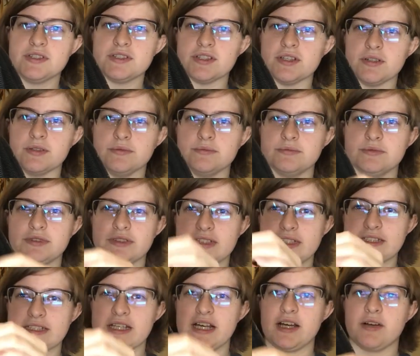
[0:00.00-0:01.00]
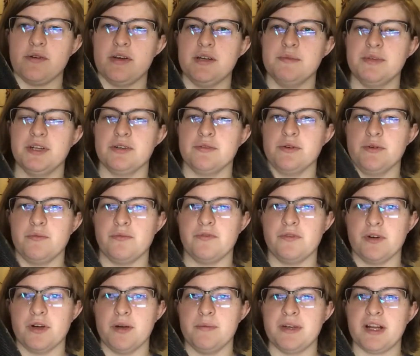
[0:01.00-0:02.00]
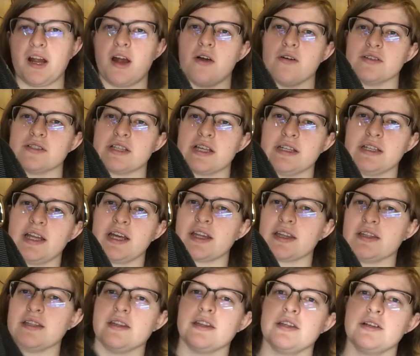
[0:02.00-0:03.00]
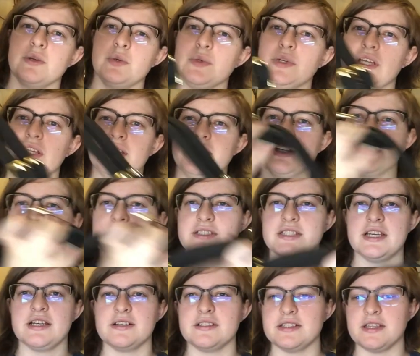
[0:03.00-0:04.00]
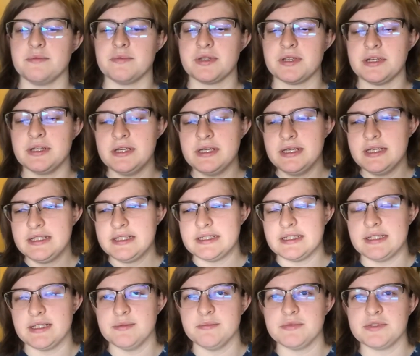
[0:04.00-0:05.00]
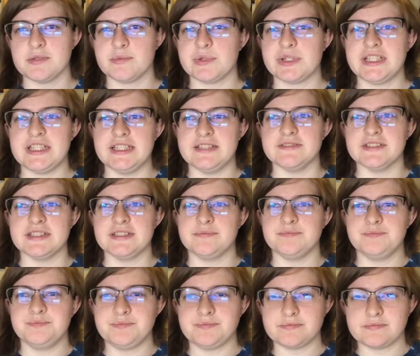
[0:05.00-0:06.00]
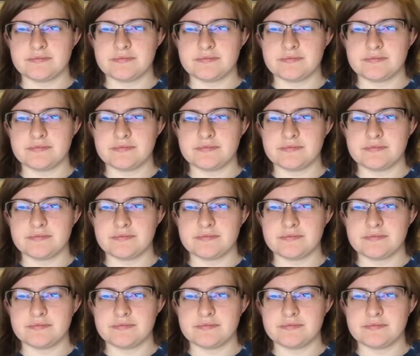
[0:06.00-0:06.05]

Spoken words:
So it's got quite a bit of room for him, and it goes on like the third one on the other side or something. So pretty even.